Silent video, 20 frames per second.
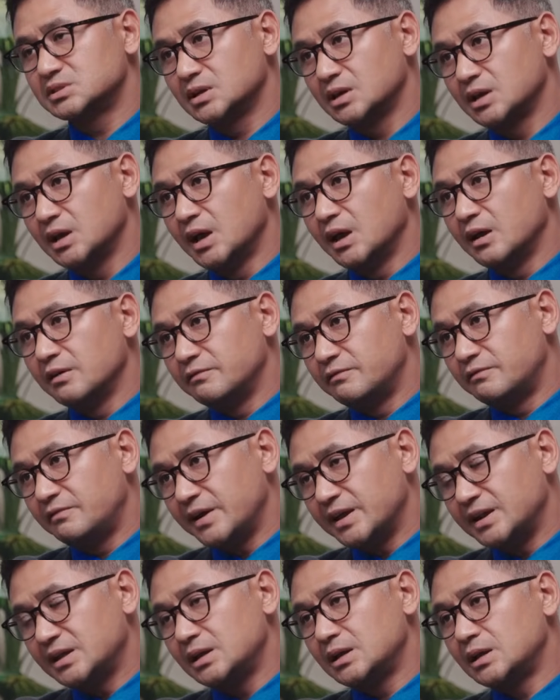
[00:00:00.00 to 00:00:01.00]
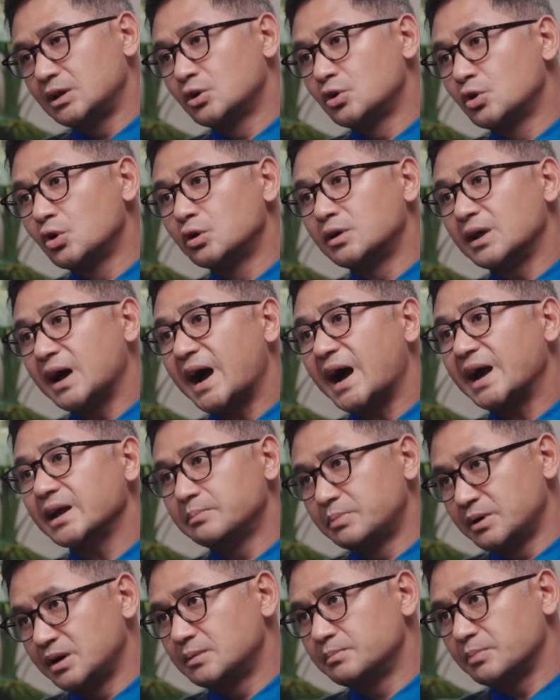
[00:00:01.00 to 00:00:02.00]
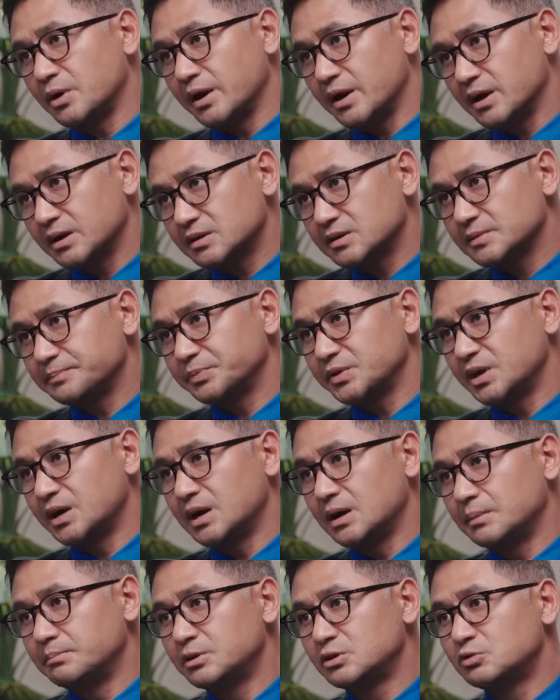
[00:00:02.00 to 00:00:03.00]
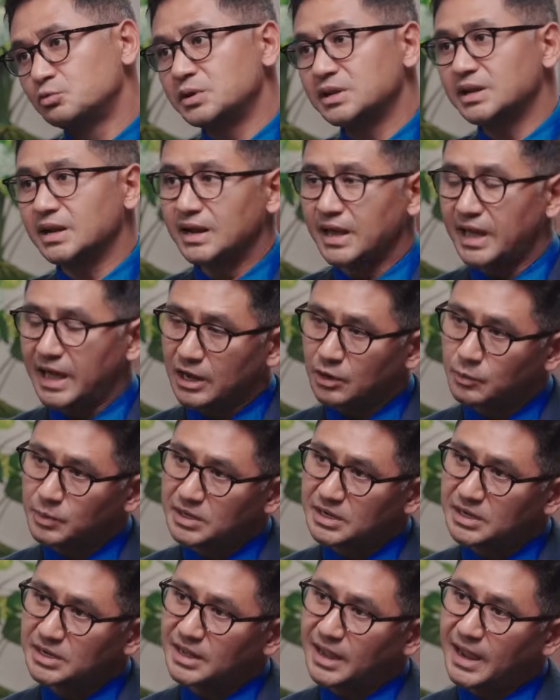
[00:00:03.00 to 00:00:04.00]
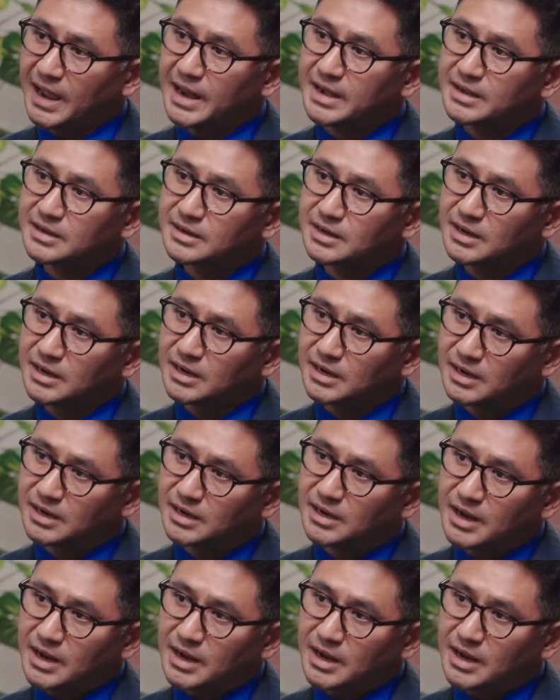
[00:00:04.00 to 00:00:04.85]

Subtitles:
it's a very good hybrid product between an equity and a